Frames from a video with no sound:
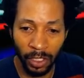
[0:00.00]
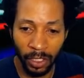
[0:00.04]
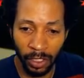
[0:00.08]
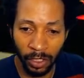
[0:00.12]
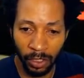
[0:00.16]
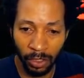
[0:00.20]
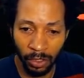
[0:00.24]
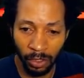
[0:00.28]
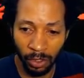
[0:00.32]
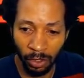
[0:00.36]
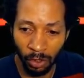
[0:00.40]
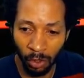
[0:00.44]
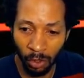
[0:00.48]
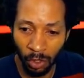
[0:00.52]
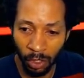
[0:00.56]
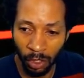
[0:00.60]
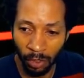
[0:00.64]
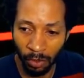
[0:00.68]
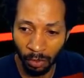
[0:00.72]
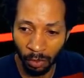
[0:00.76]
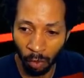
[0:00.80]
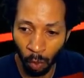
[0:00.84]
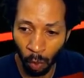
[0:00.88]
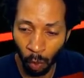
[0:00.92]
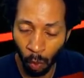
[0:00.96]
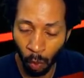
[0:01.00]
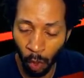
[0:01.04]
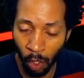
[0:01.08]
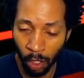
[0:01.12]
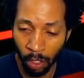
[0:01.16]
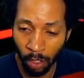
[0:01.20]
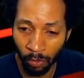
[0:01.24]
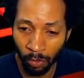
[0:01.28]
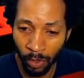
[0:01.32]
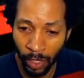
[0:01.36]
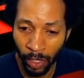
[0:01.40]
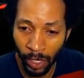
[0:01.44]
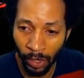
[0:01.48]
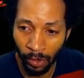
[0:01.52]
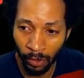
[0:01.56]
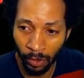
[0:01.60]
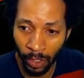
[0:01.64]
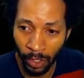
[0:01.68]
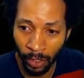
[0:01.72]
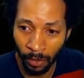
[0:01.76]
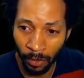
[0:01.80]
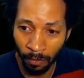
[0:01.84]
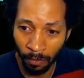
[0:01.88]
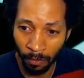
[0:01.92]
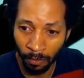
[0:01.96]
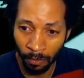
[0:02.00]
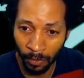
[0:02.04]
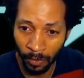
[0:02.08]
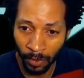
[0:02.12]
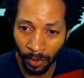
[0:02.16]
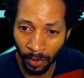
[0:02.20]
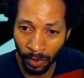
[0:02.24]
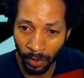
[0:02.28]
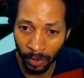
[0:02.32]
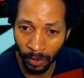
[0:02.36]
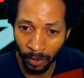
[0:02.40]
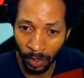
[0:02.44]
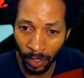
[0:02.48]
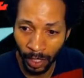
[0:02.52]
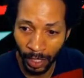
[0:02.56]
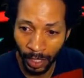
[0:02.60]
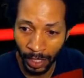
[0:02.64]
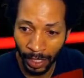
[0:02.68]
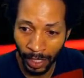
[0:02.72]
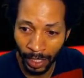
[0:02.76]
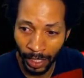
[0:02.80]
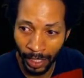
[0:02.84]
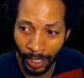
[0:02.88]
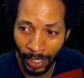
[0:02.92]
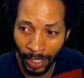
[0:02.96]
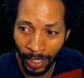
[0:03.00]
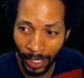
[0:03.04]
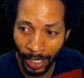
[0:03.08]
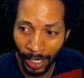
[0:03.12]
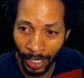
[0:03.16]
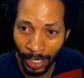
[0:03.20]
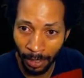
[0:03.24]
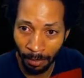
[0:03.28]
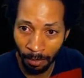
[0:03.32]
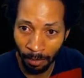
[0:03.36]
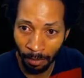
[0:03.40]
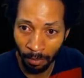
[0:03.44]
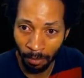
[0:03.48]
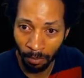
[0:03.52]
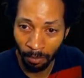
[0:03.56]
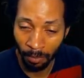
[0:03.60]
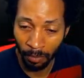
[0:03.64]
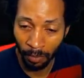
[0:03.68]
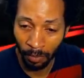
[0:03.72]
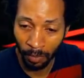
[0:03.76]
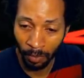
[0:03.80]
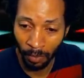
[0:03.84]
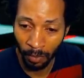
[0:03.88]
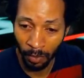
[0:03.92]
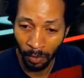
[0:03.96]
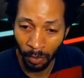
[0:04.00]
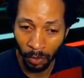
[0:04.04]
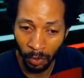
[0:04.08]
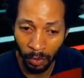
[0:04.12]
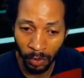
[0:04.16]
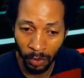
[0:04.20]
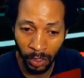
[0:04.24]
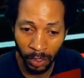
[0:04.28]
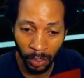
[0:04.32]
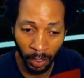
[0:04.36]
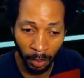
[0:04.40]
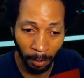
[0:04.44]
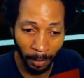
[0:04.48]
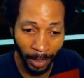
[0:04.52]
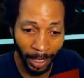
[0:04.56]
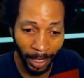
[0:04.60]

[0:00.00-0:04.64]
So you can walk around it like any game using your mouse,